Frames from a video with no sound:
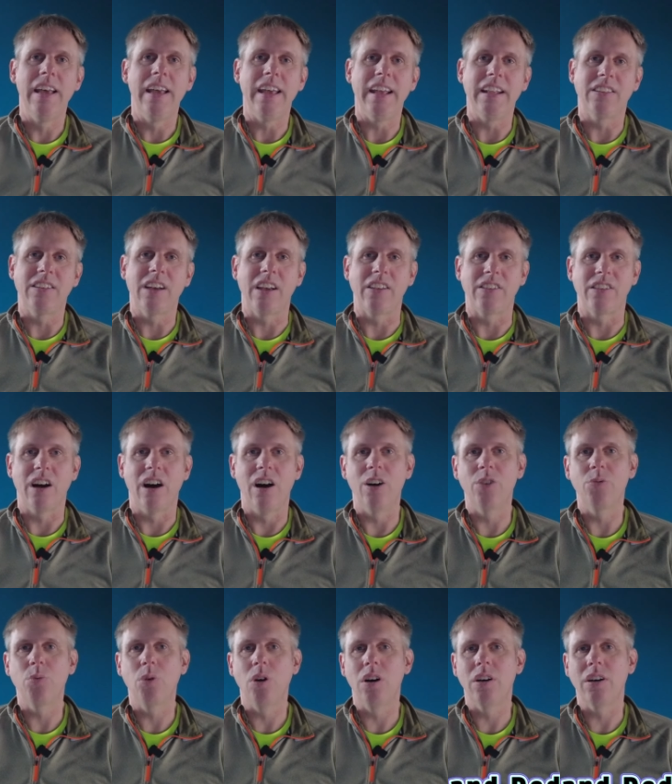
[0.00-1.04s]
It takes
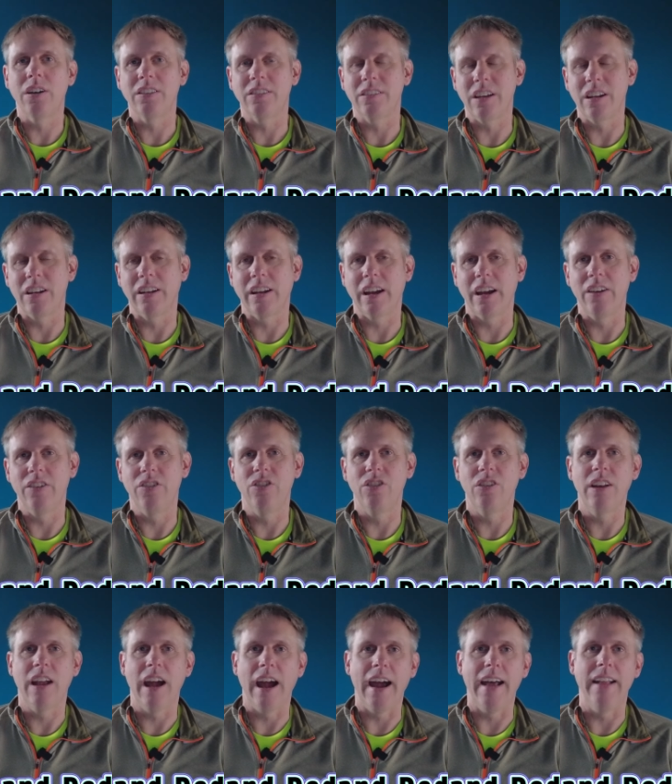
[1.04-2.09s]
hard work,
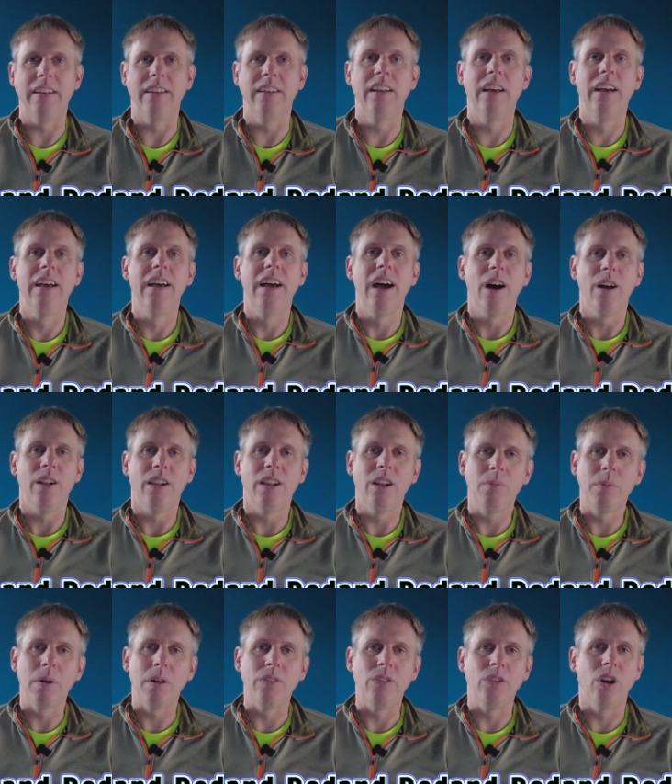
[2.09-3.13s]
dedication, and a
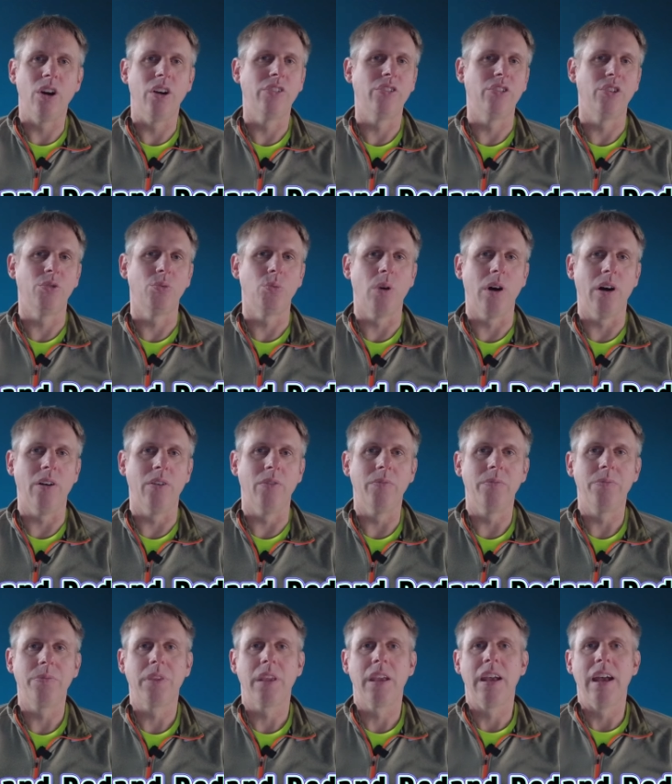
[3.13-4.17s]
little bit of knowledge as
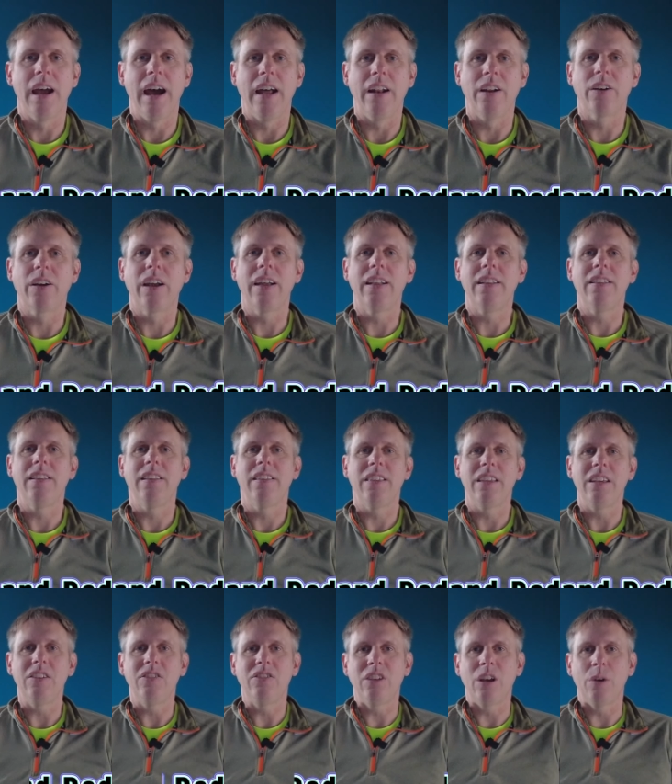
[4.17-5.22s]
well. And again,
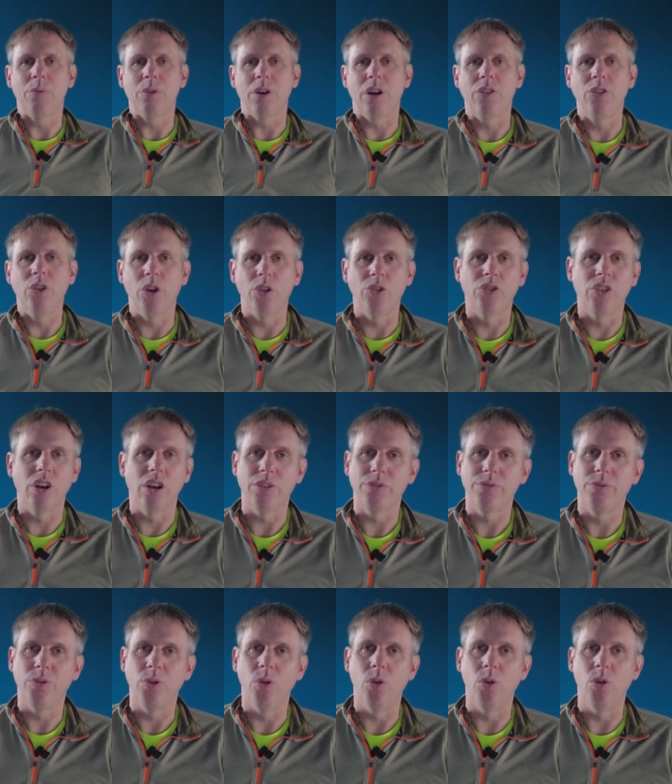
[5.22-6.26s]
these tips are not
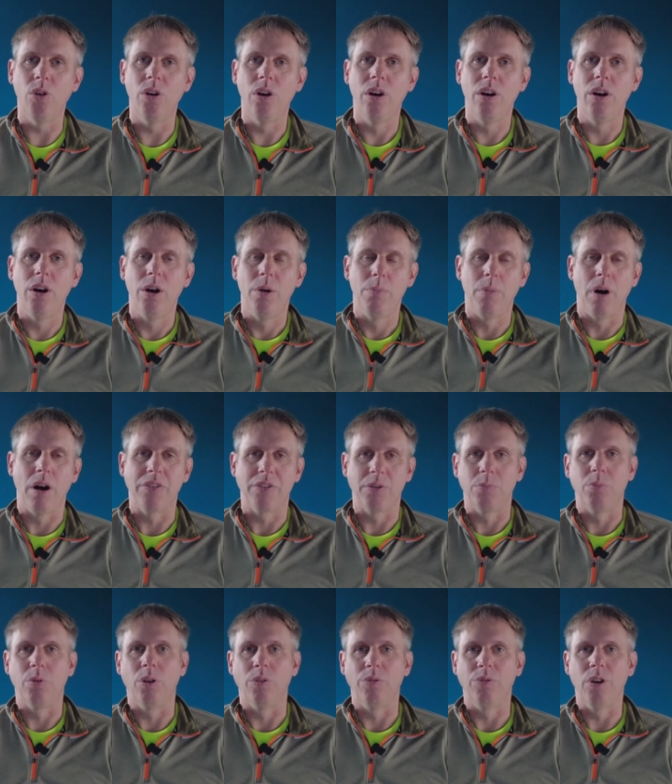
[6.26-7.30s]
just for
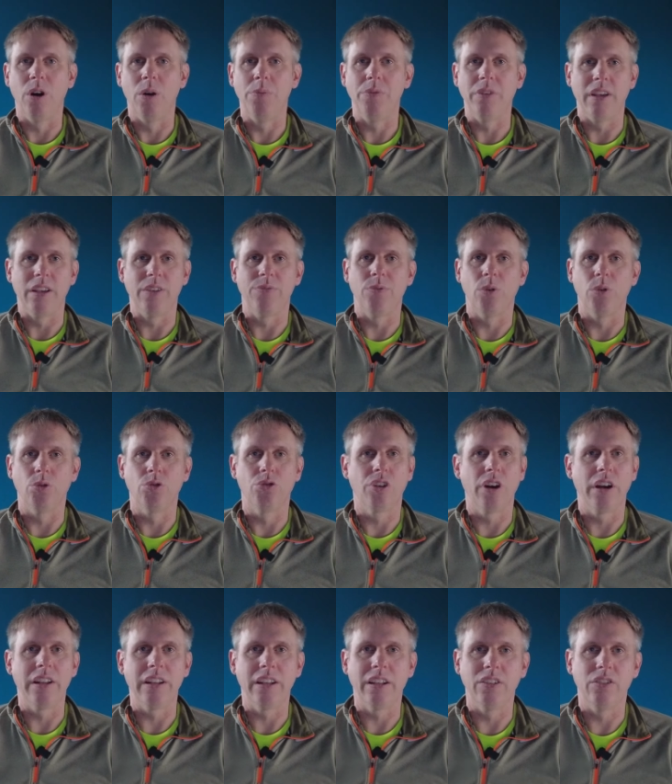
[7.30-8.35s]
passing prop firms, it's for
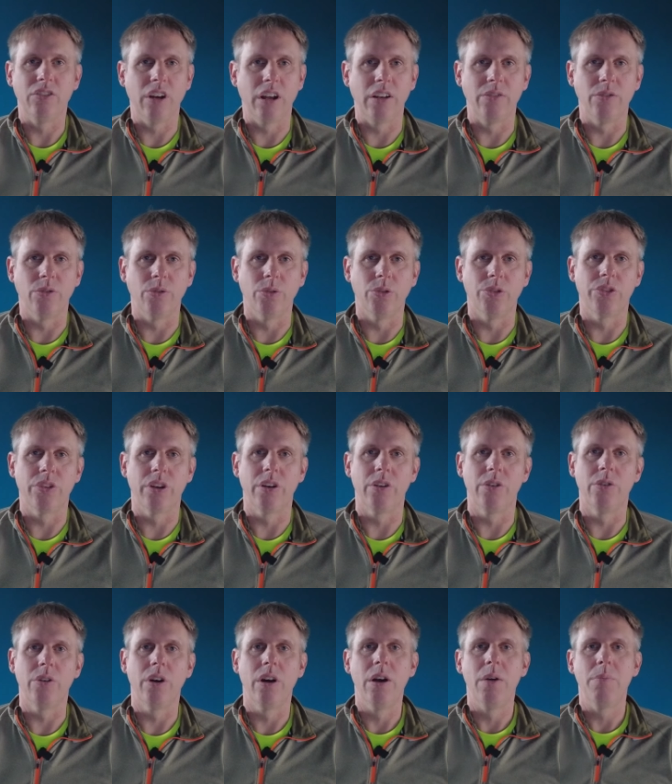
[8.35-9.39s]
trading in general.
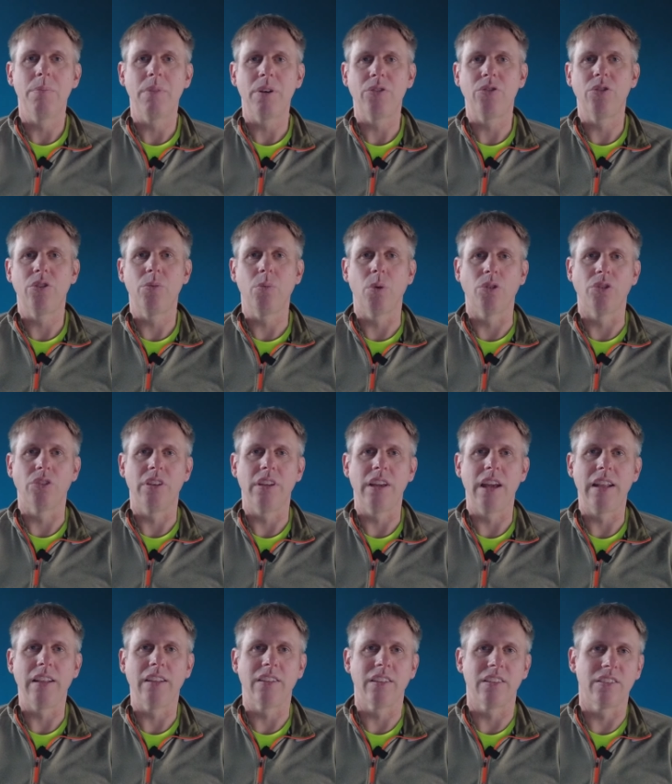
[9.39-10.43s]
So make sure you watch to the
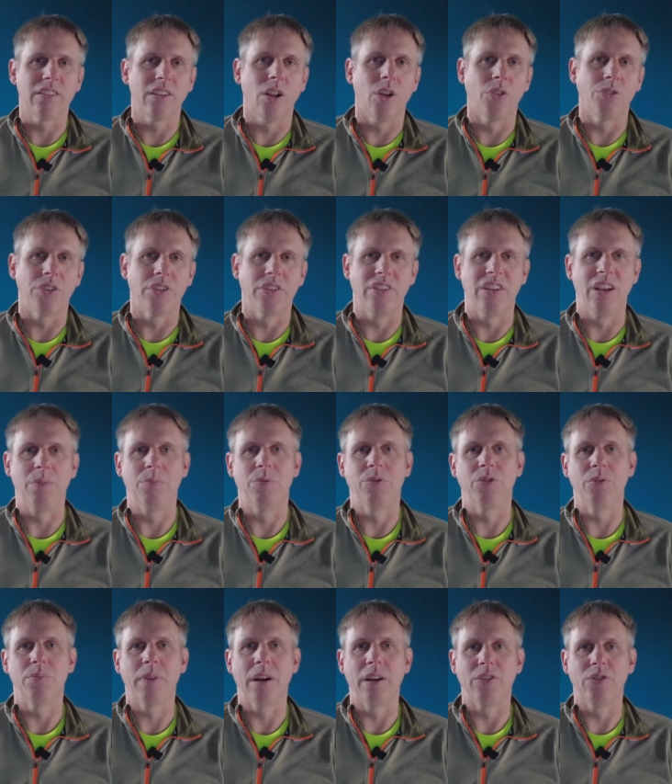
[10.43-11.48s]
end because lots of tips
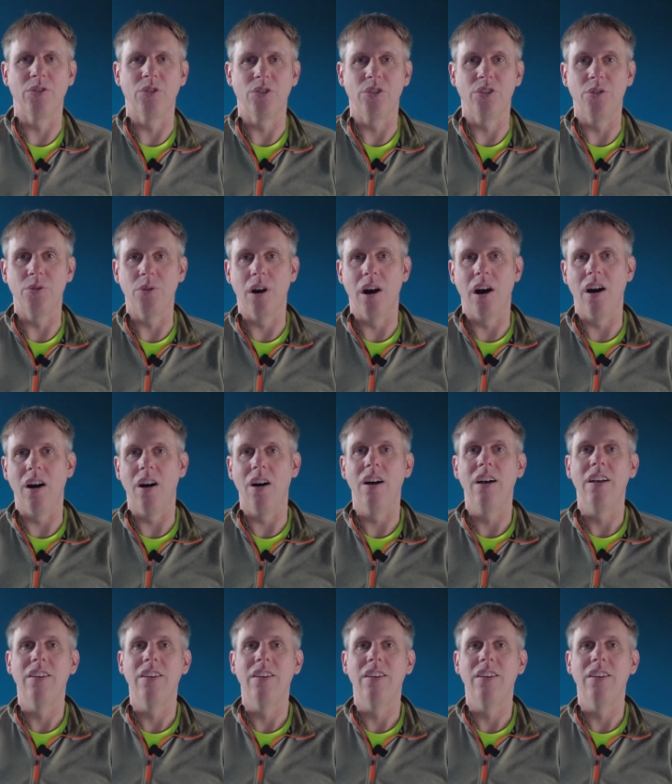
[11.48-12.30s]
to make sure you are